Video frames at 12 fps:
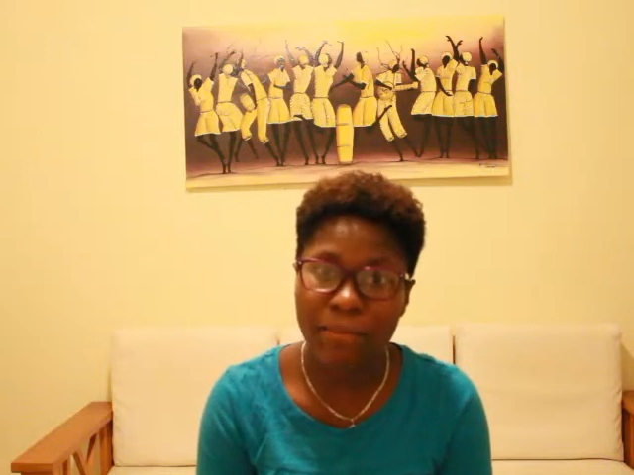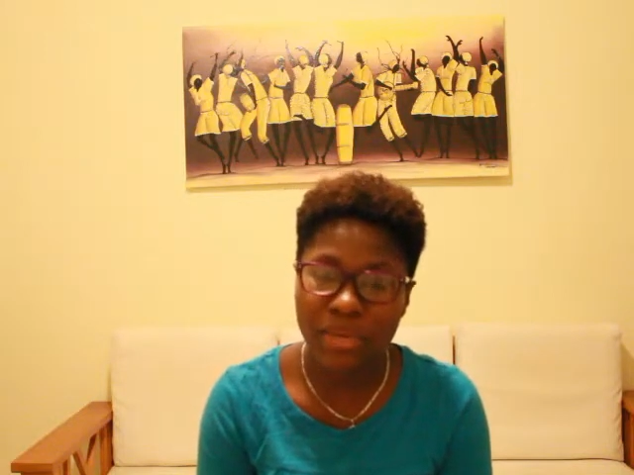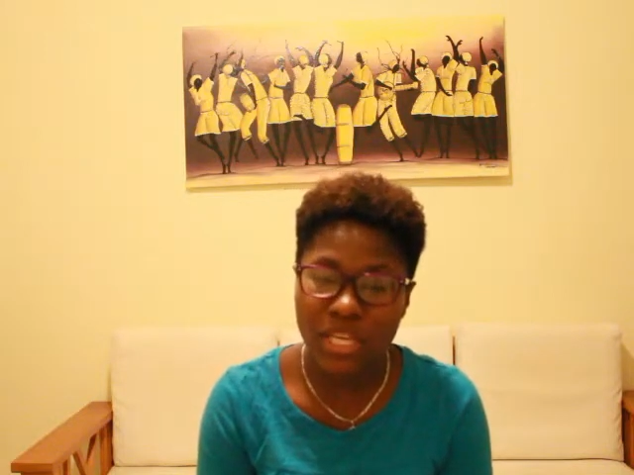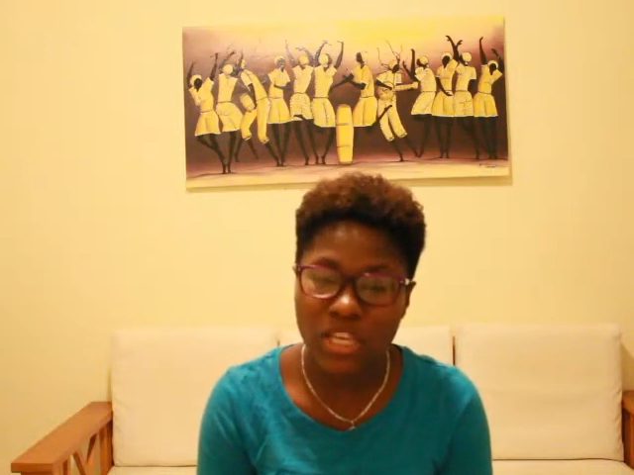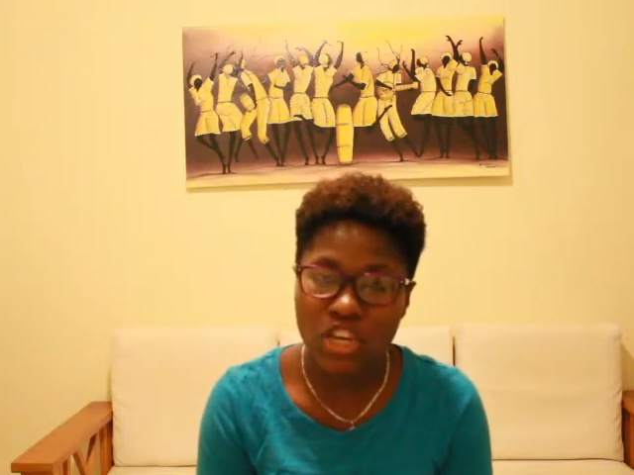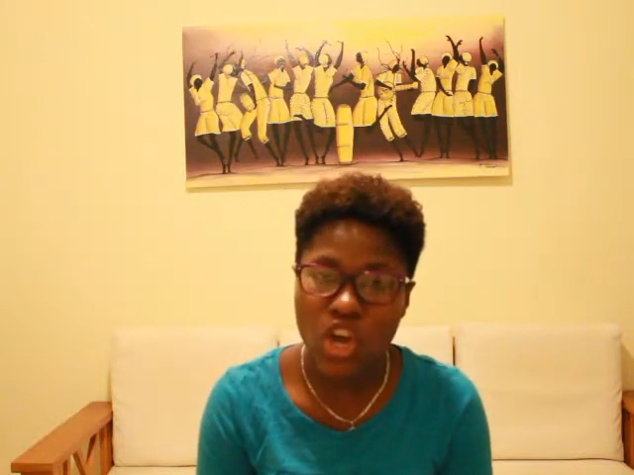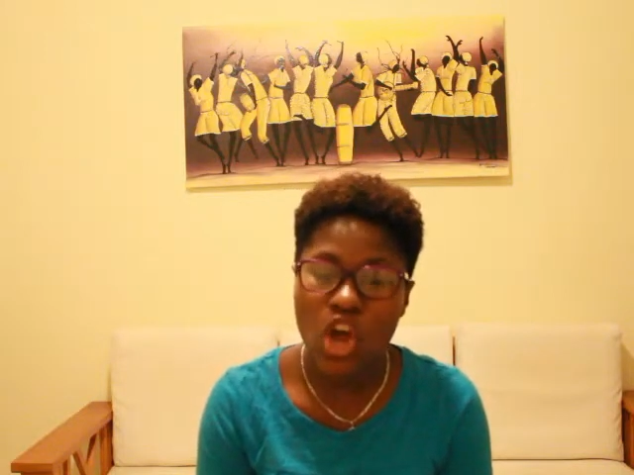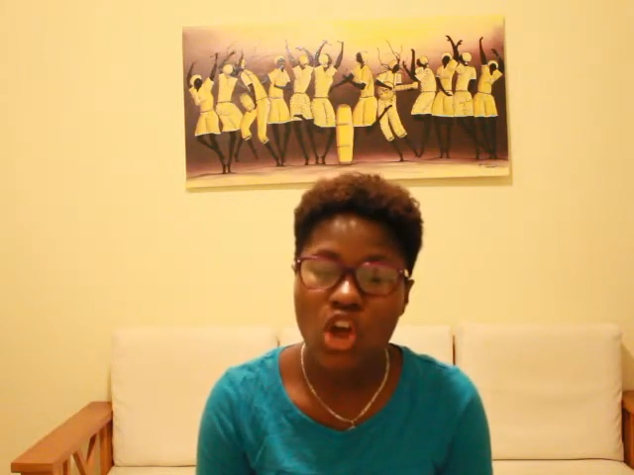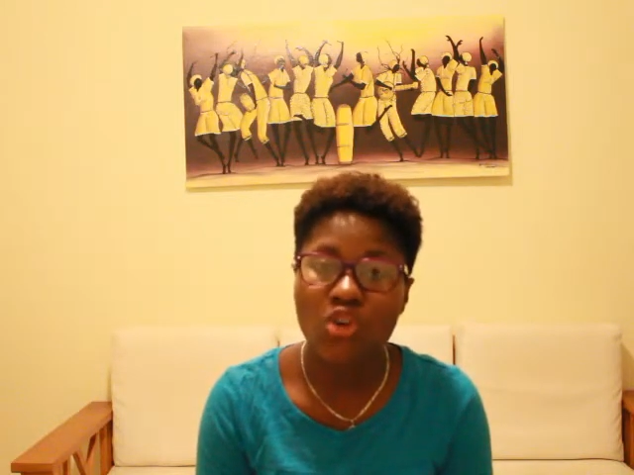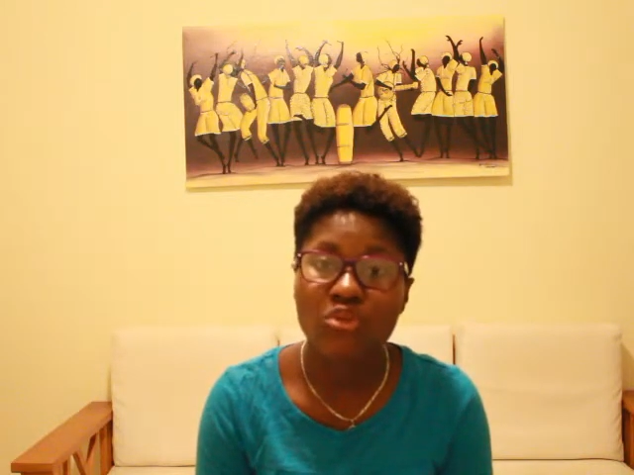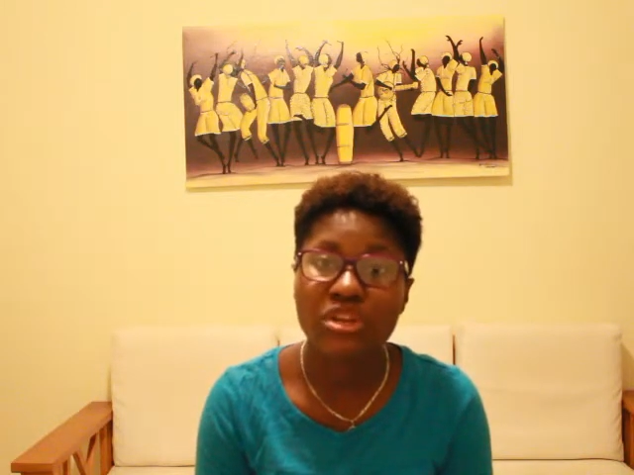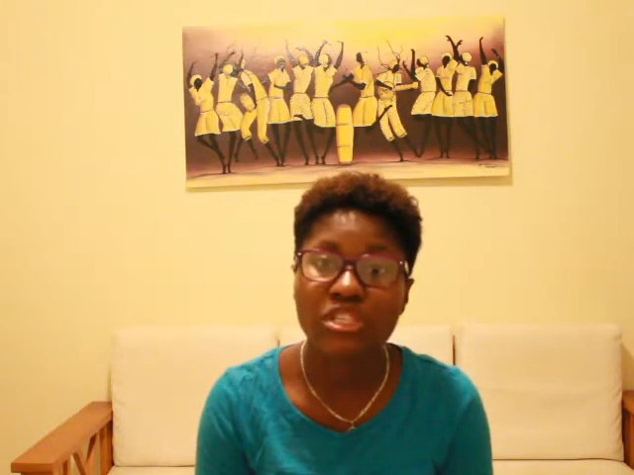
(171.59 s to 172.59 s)
be
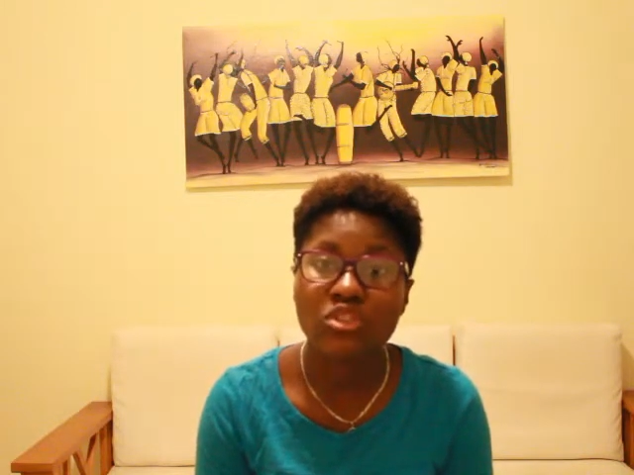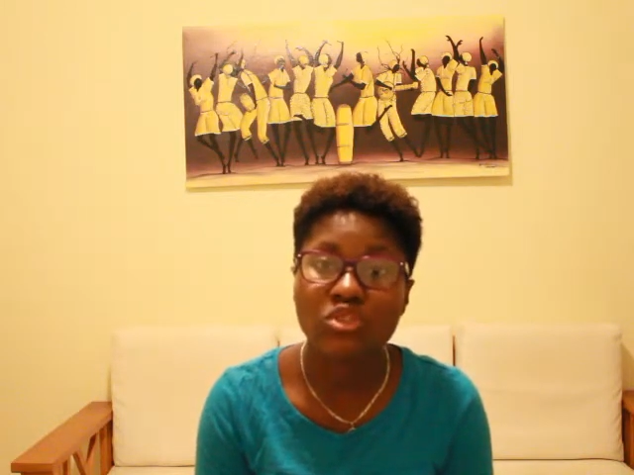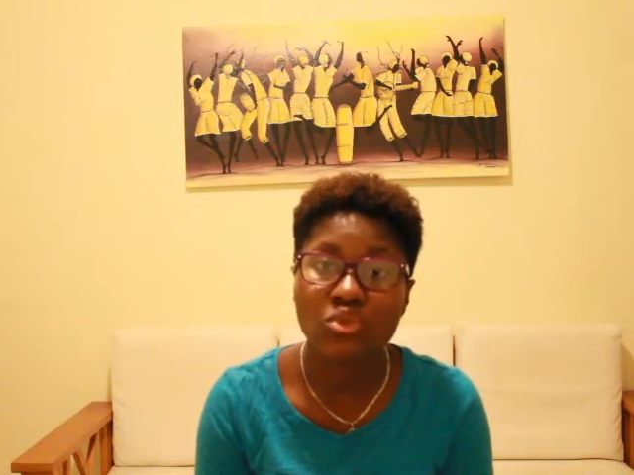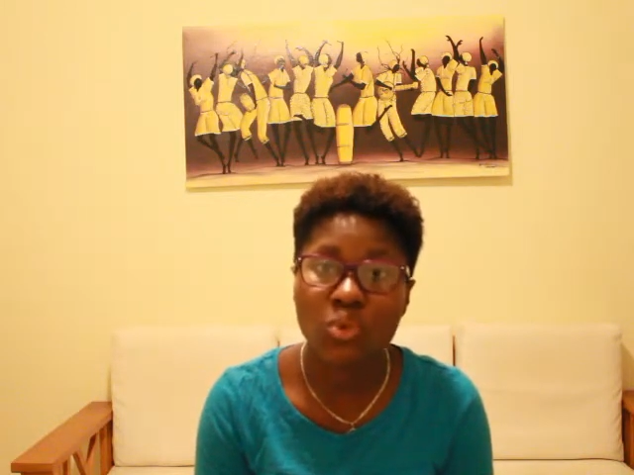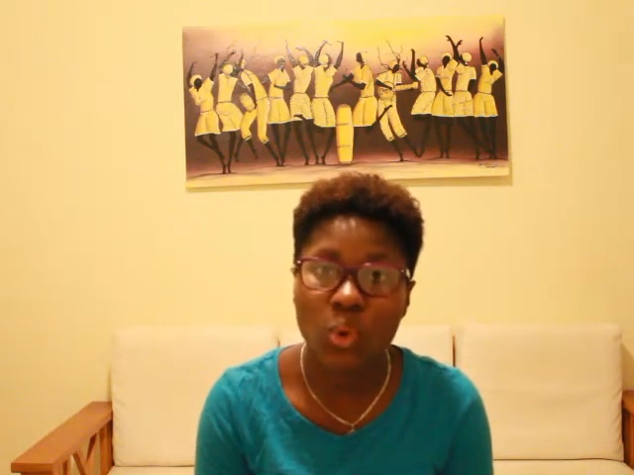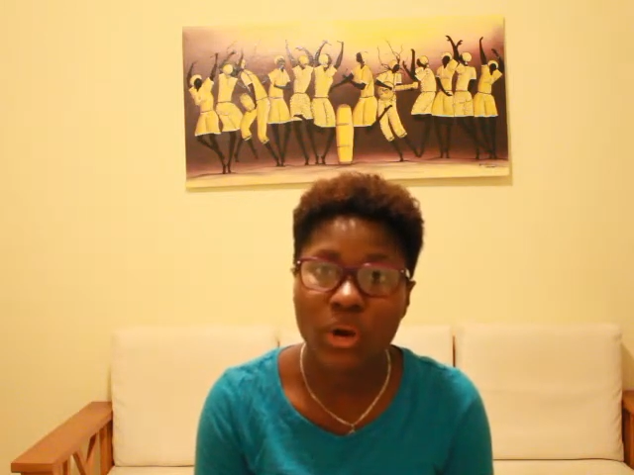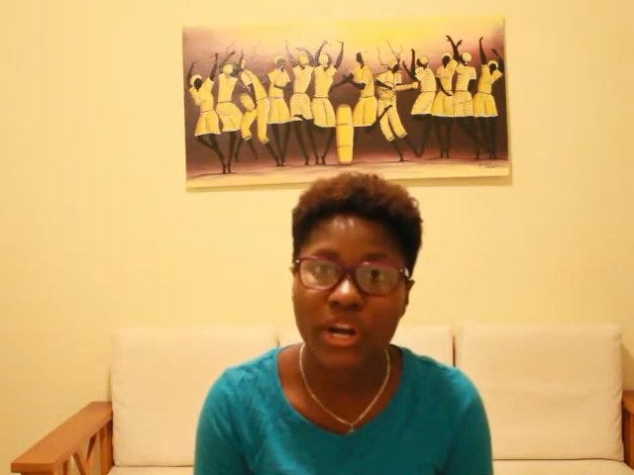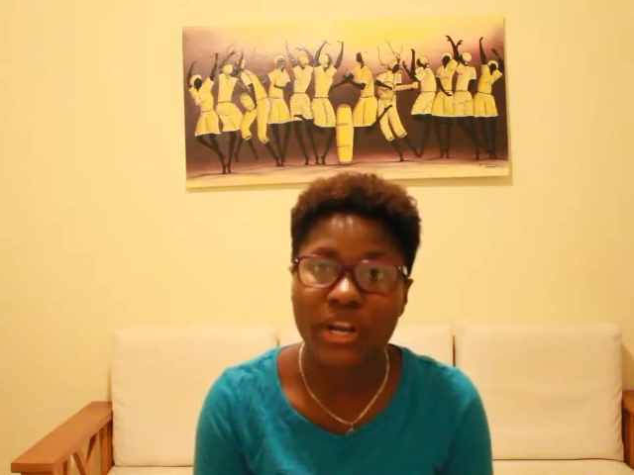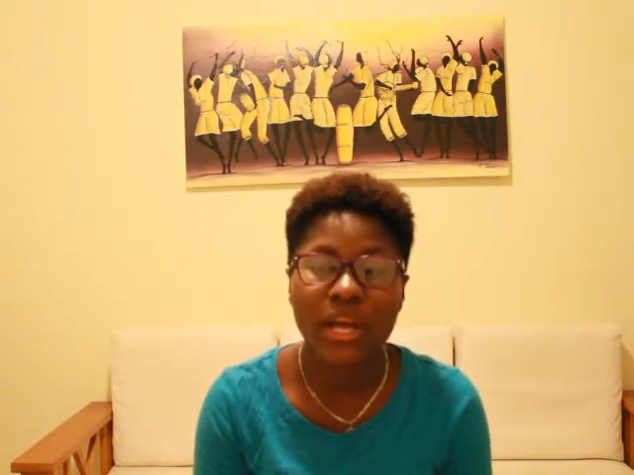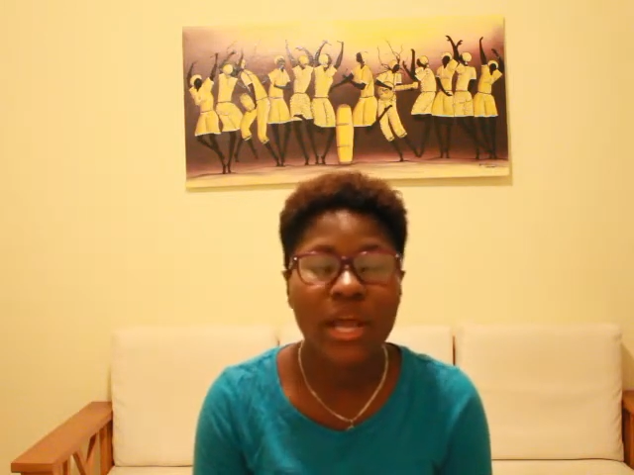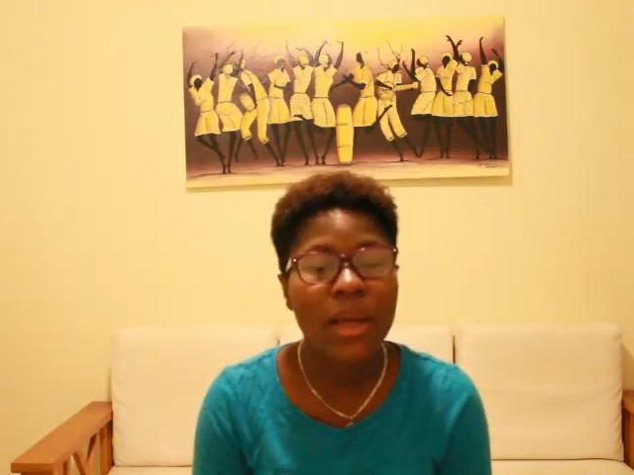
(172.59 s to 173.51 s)
restored.